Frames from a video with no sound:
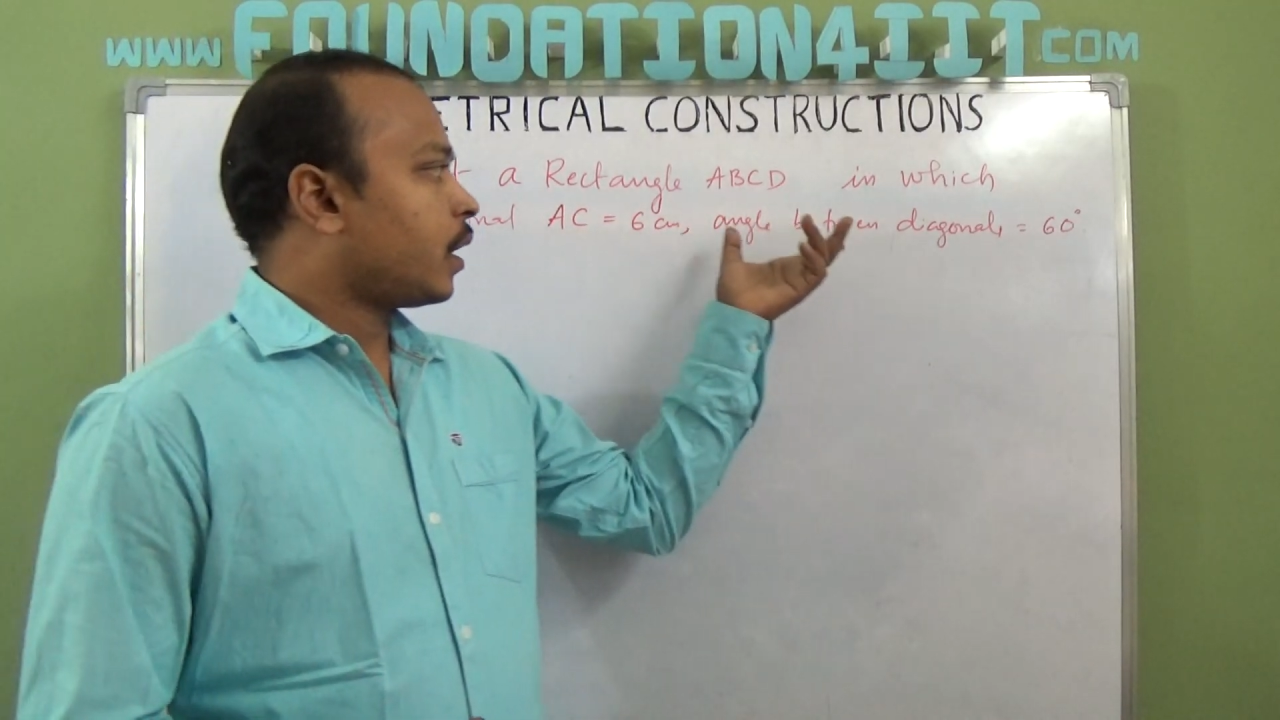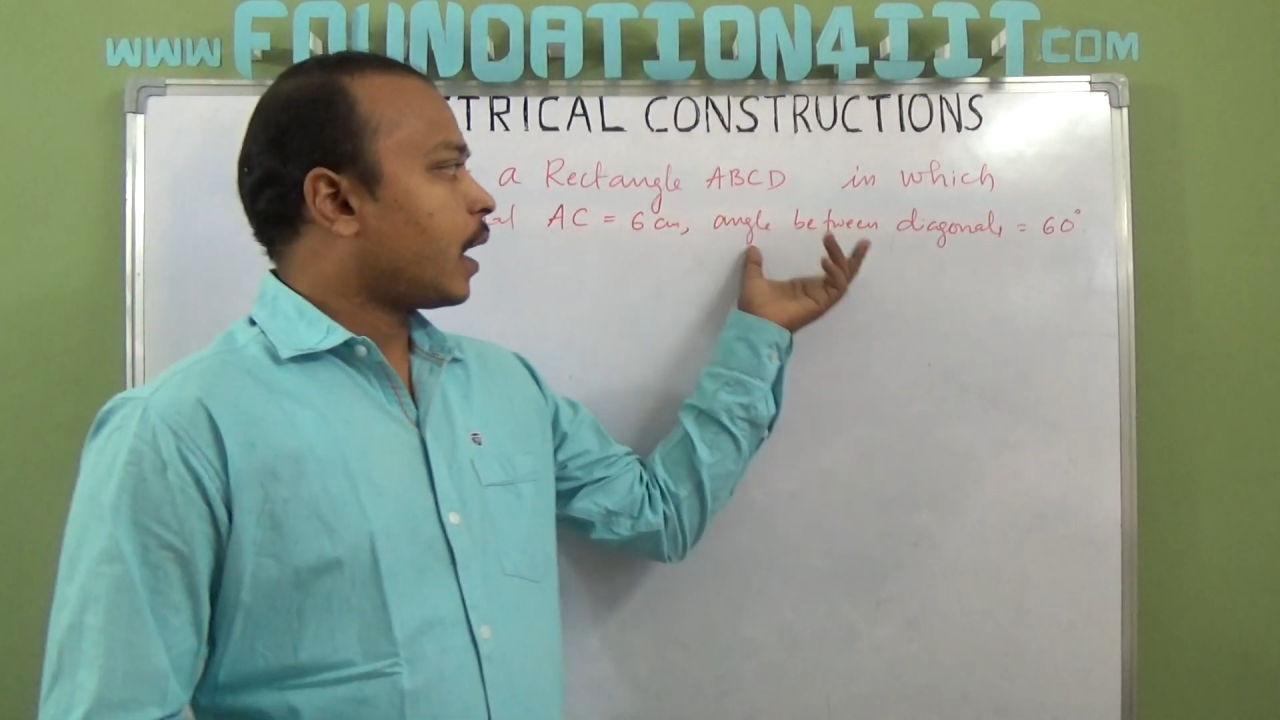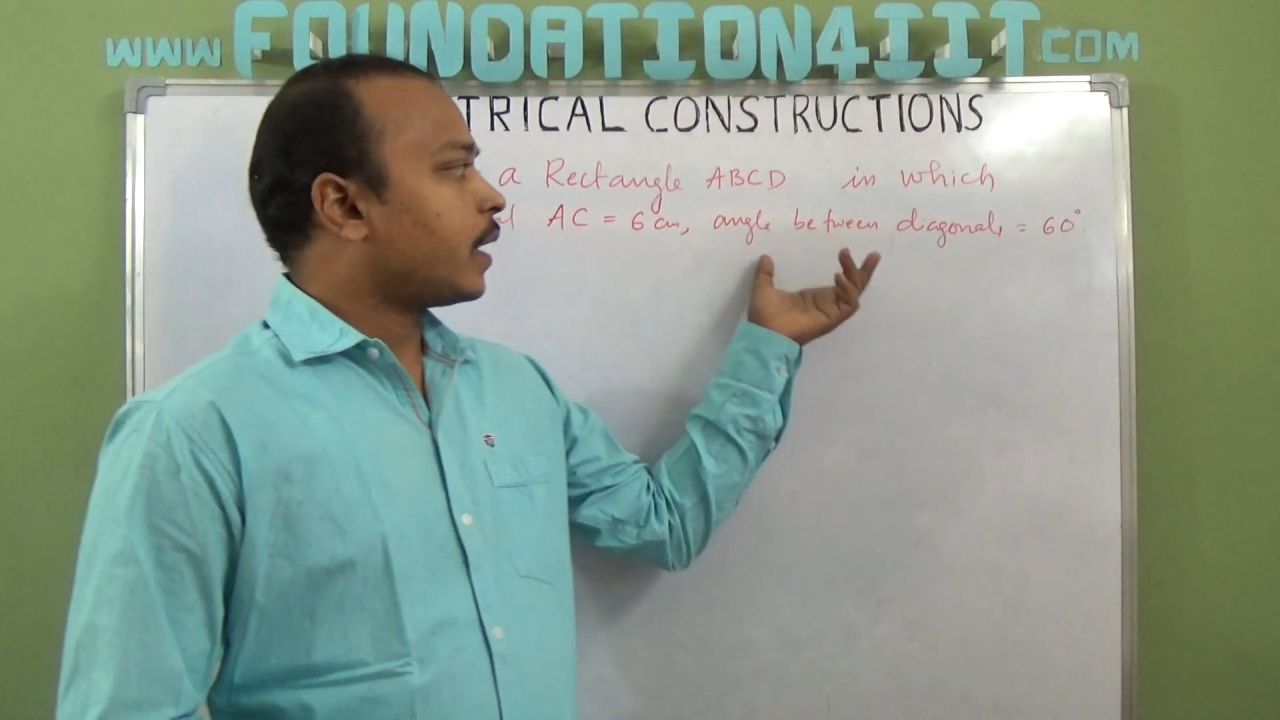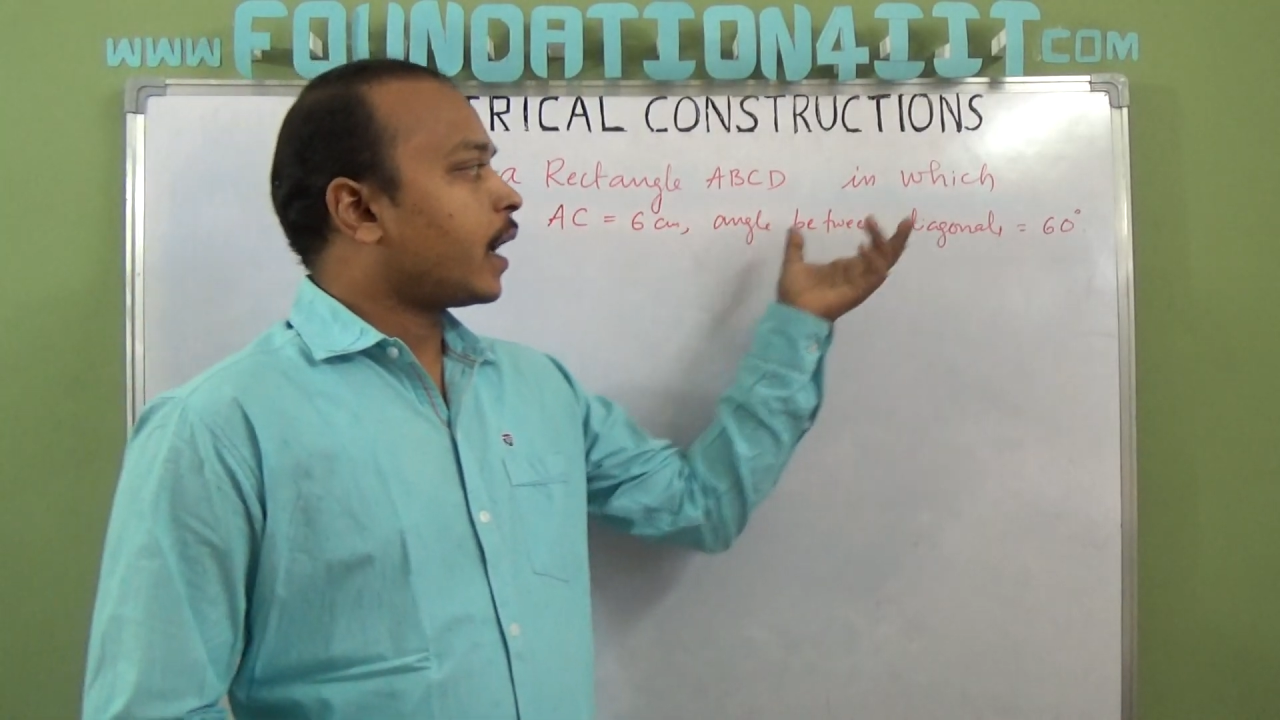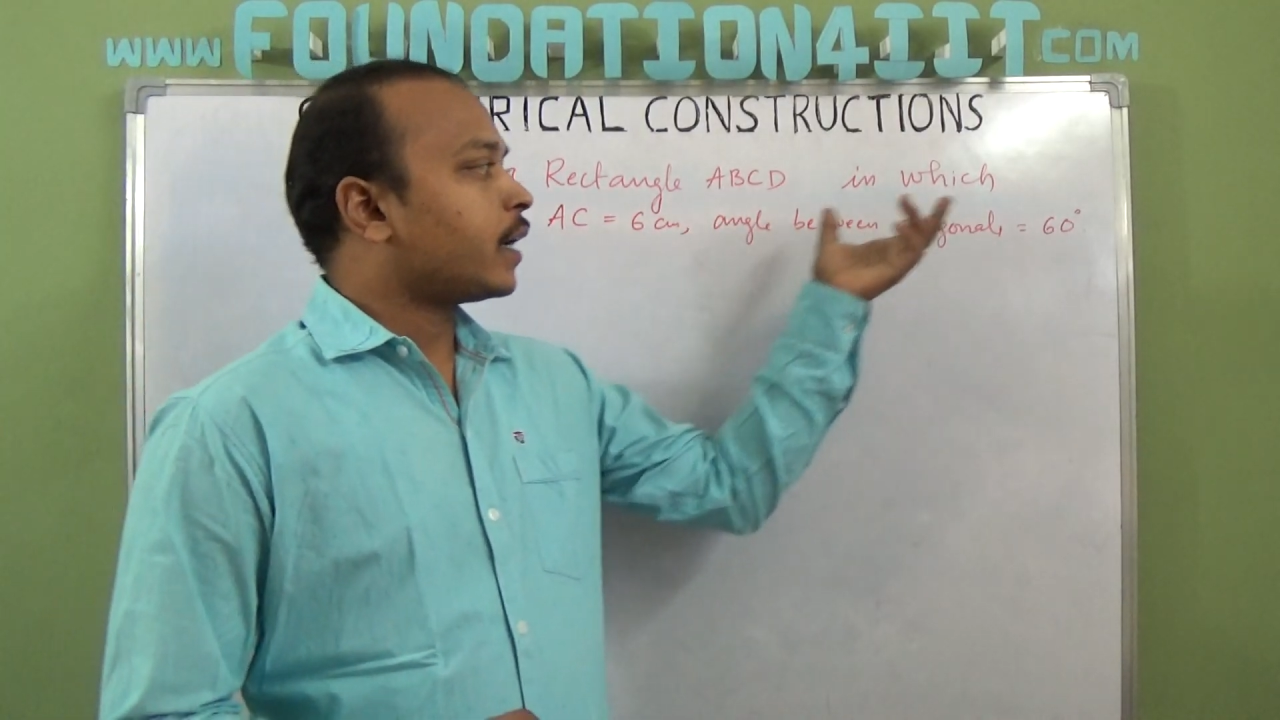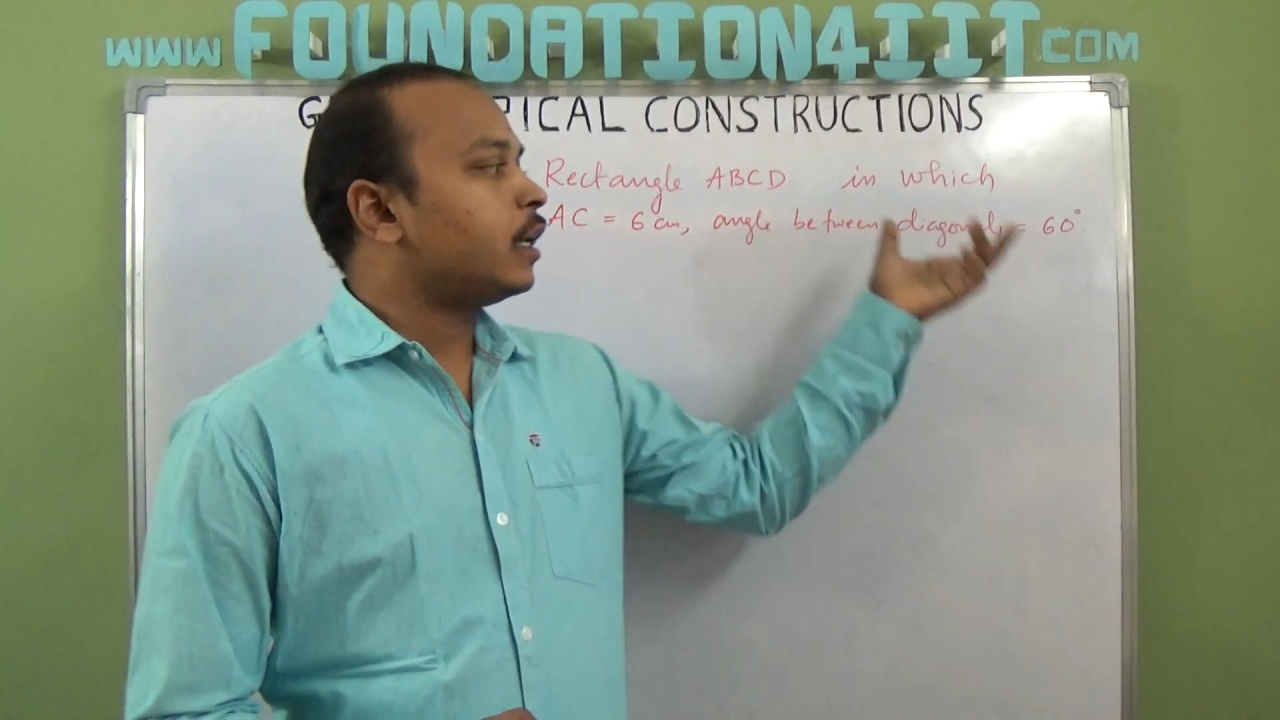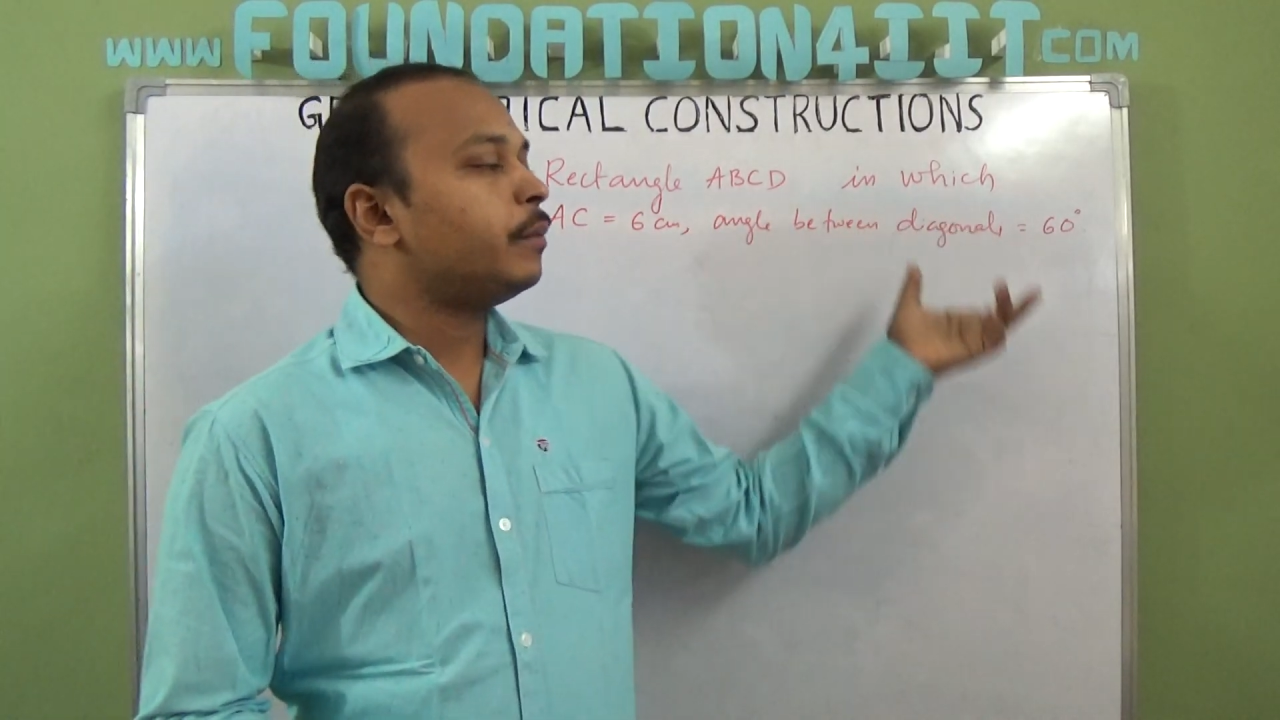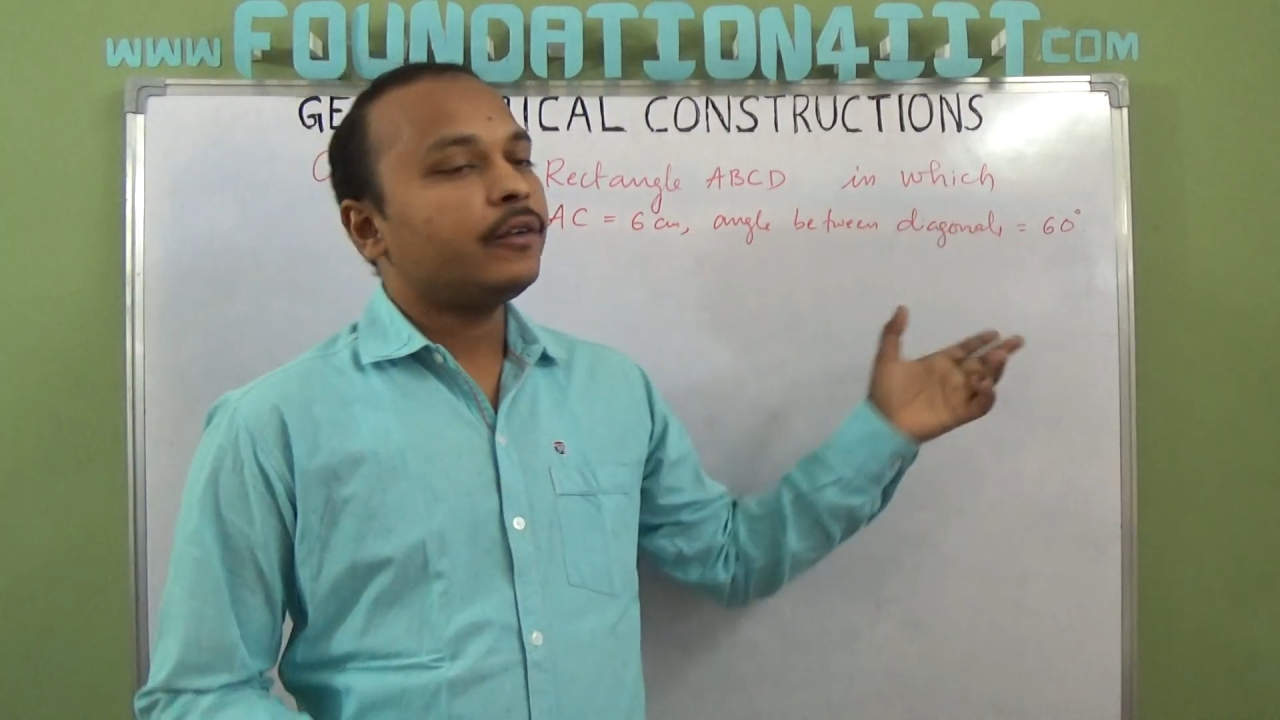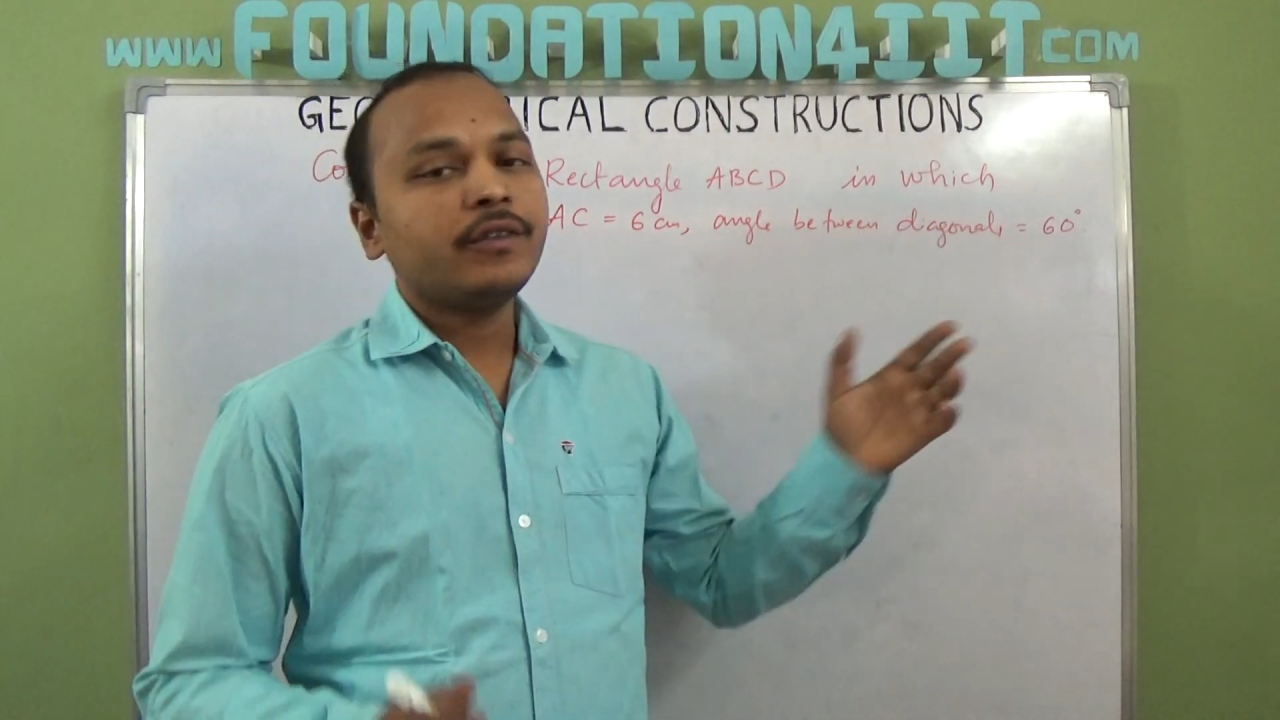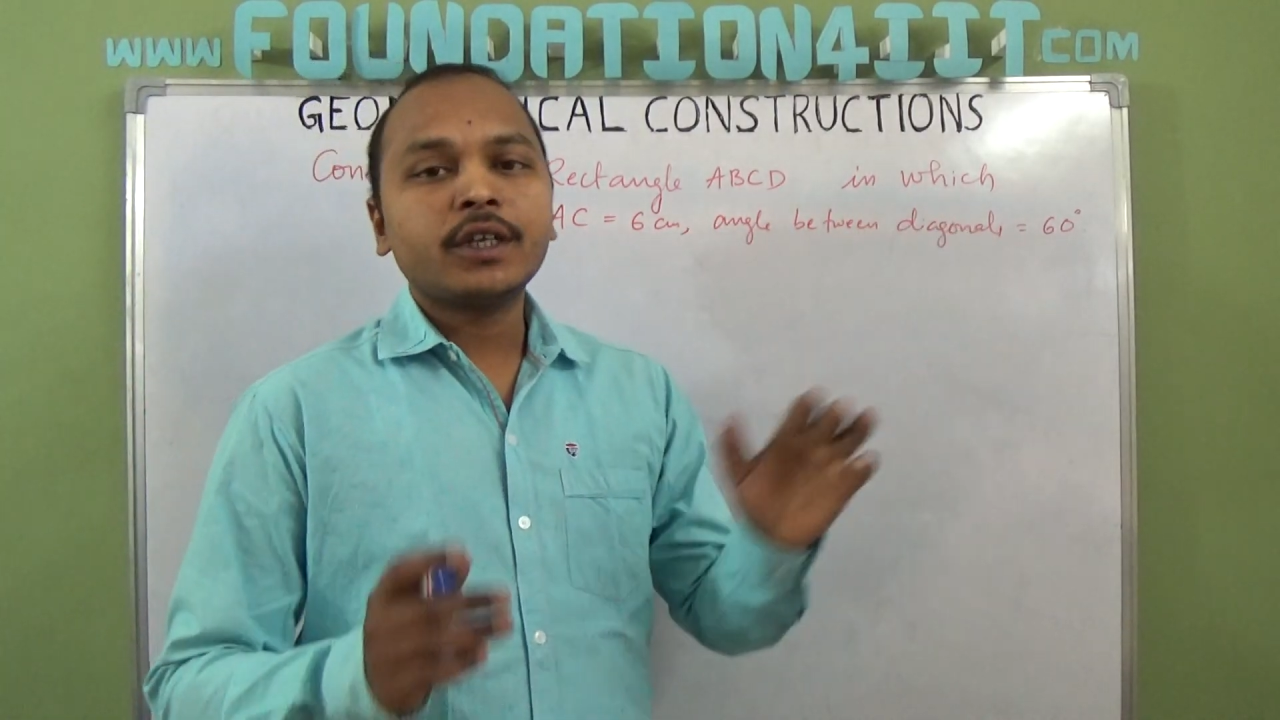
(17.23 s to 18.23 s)
and angle
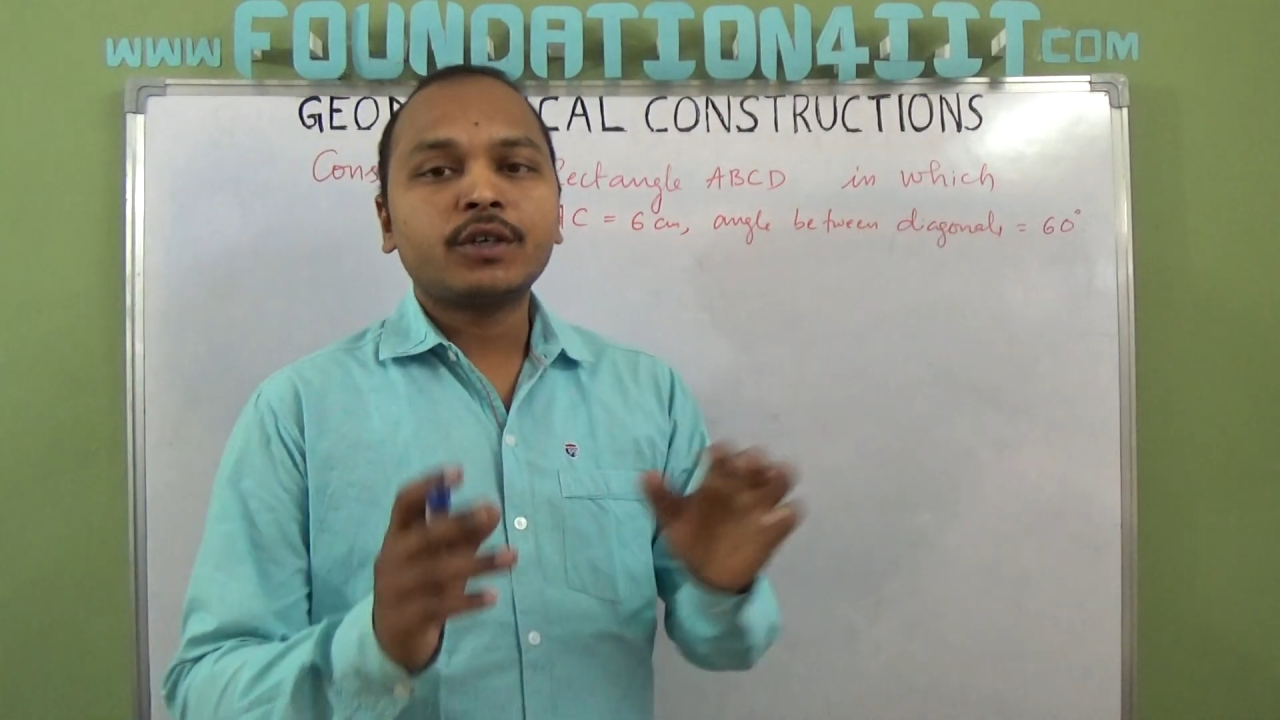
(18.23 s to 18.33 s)
between